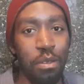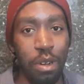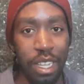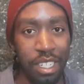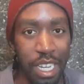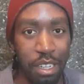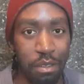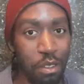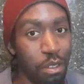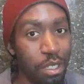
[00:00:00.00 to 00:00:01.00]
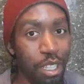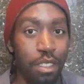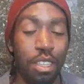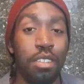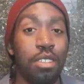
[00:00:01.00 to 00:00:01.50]
write down only the
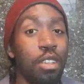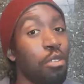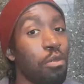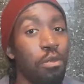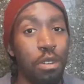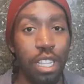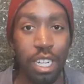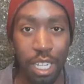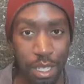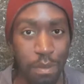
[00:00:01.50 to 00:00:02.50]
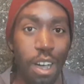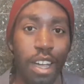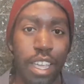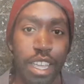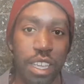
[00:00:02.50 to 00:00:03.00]
things that you really need to
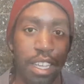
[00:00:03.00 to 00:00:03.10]
buy,